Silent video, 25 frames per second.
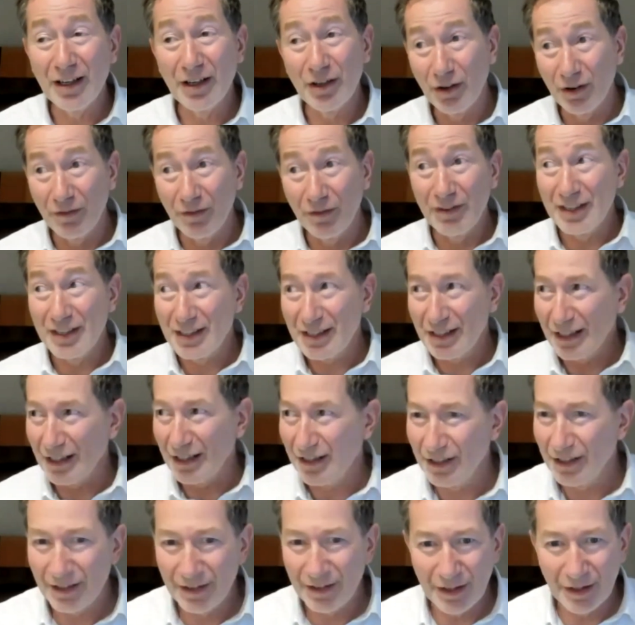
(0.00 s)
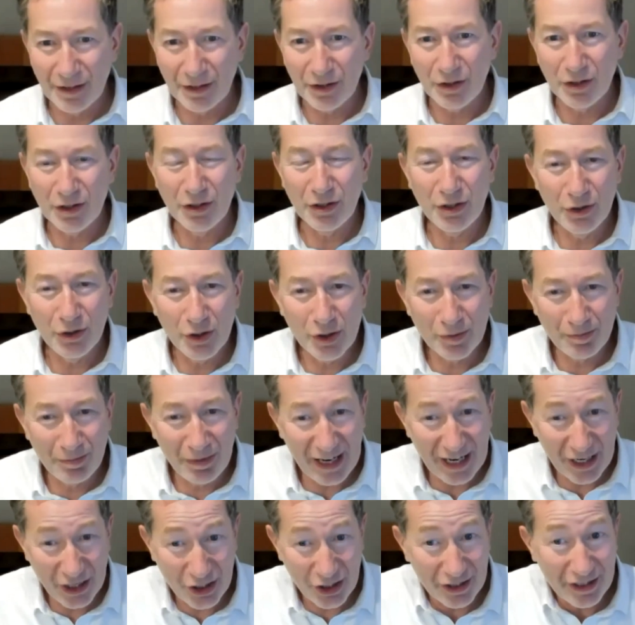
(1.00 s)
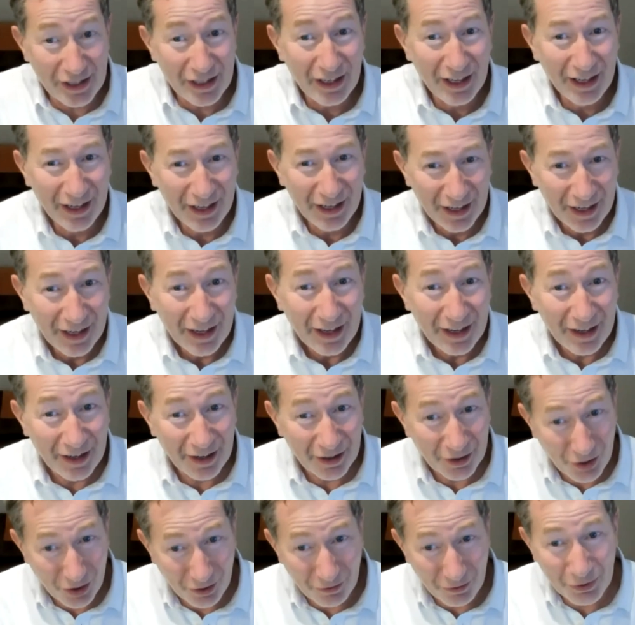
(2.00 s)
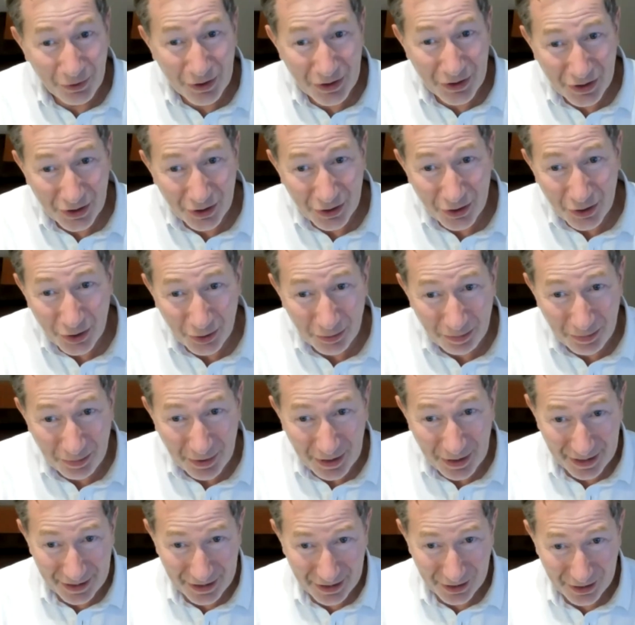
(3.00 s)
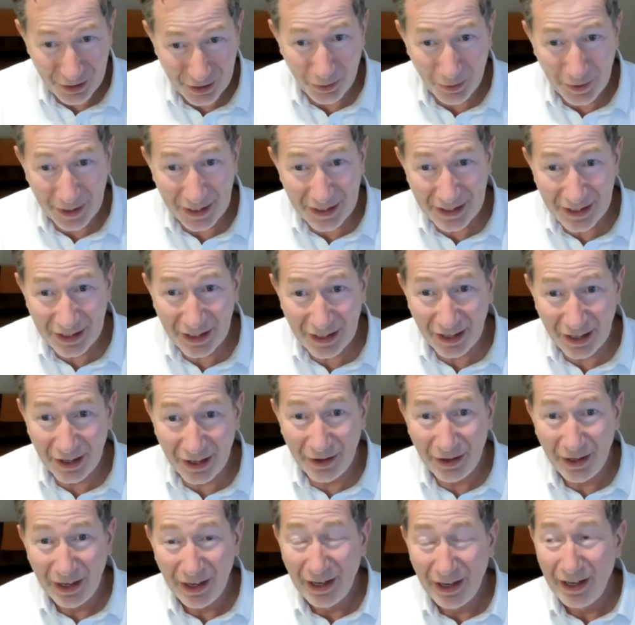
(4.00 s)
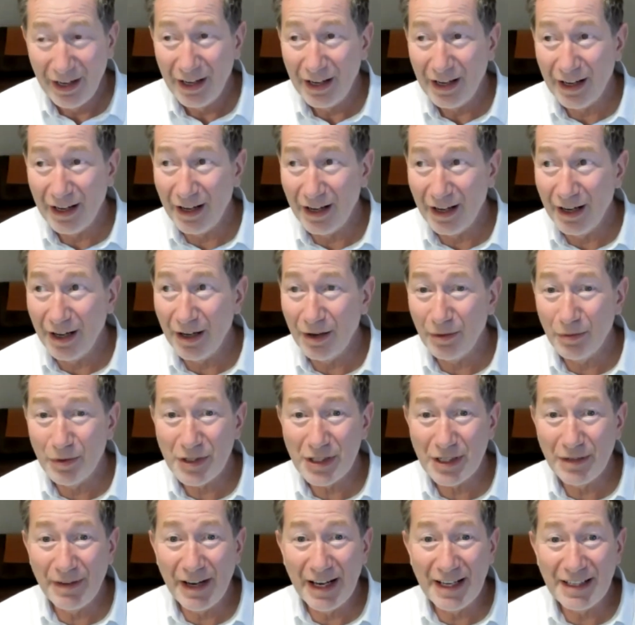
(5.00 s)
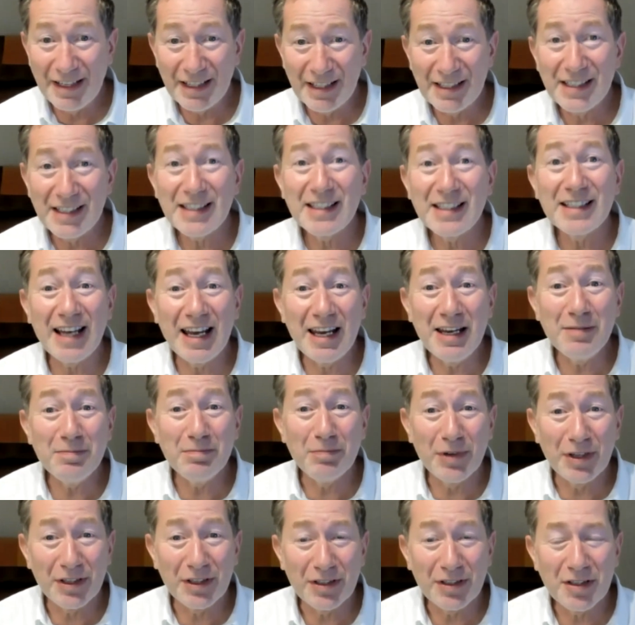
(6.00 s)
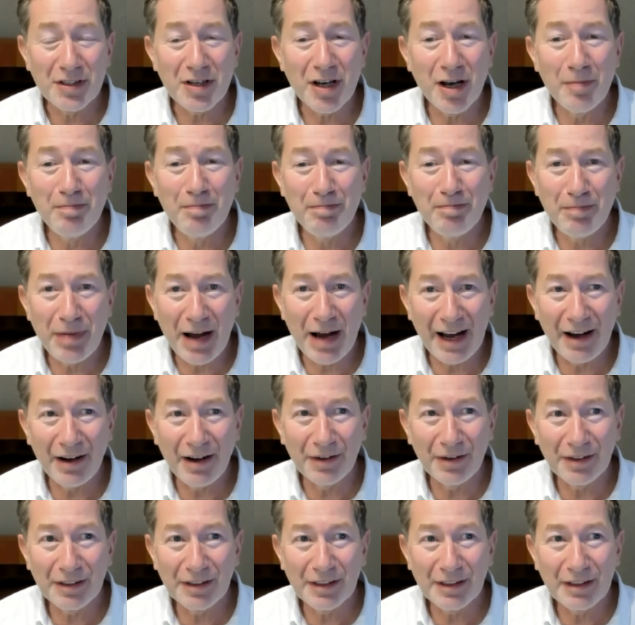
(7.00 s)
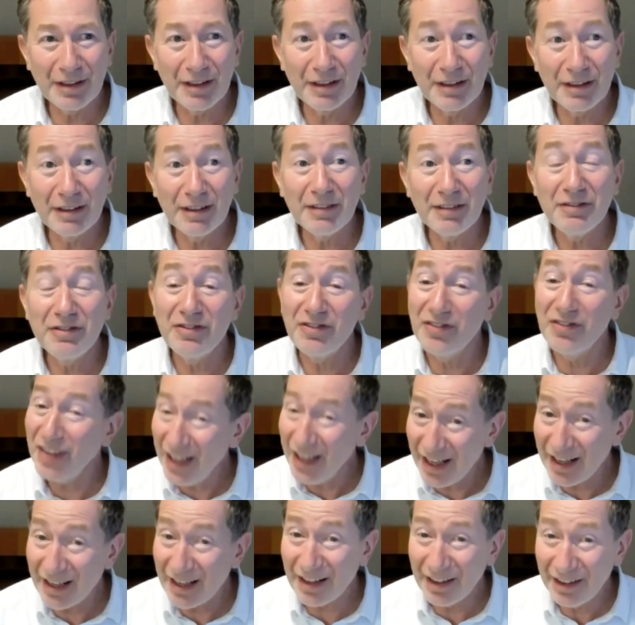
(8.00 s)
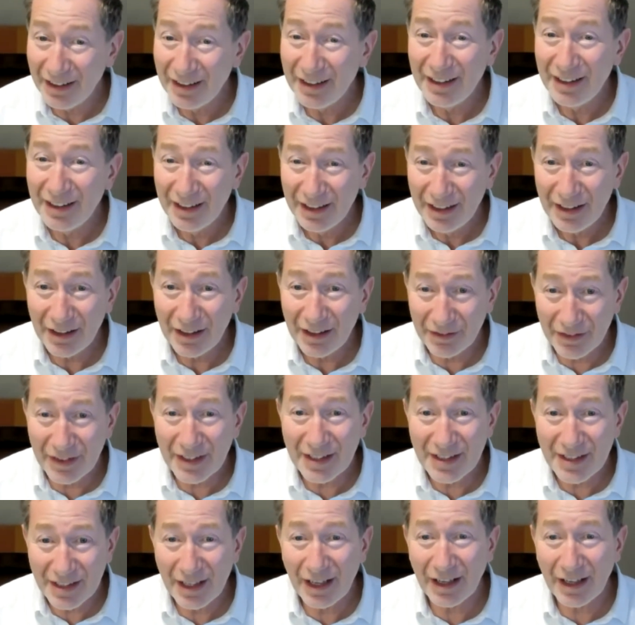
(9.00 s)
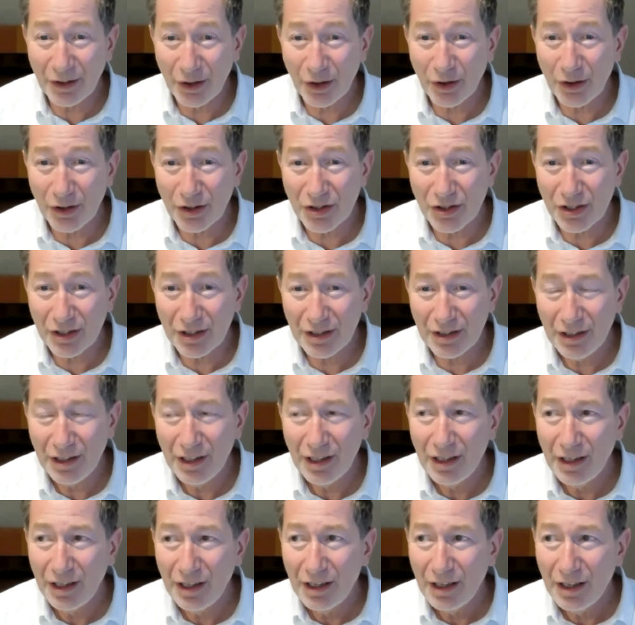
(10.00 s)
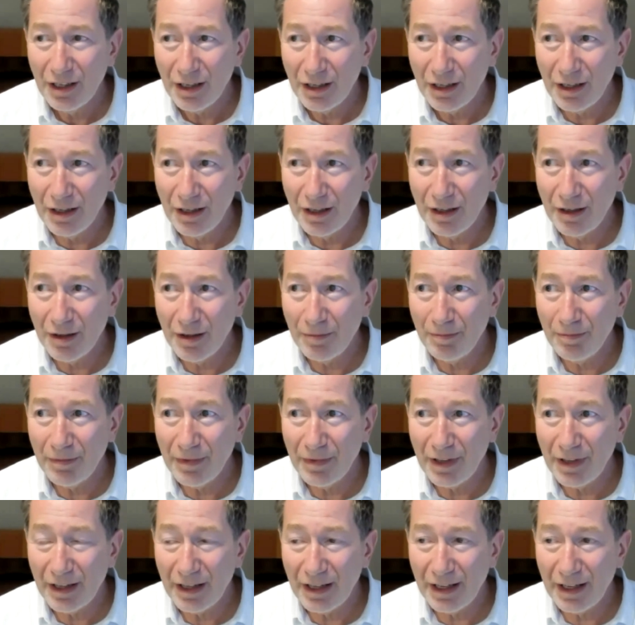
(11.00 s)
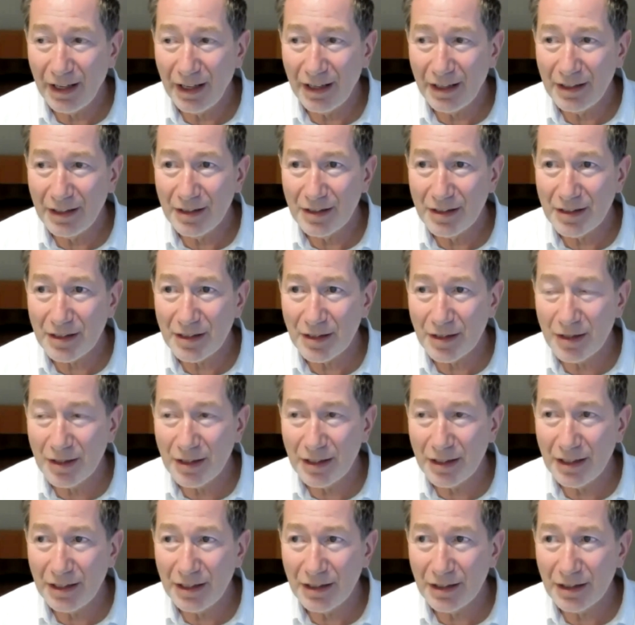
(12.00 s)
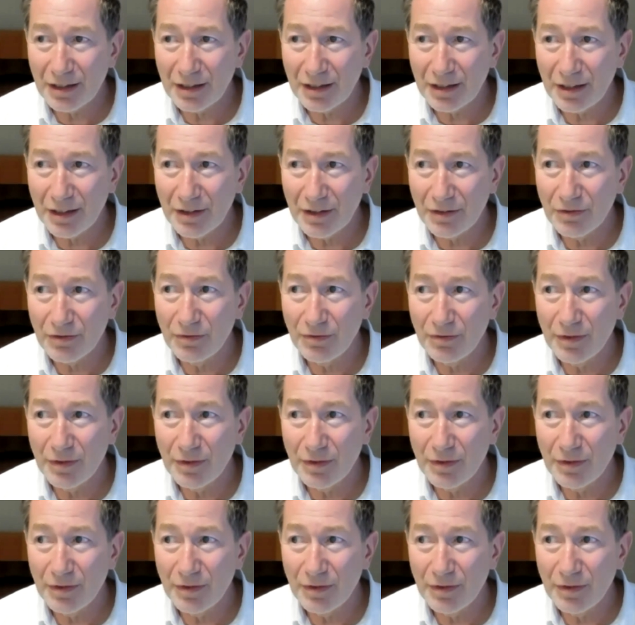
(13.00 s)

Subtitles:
And obviously the huge Bletchley conference that took place 2 weeks ago was an amazing statement about fear of this technology, and the kind of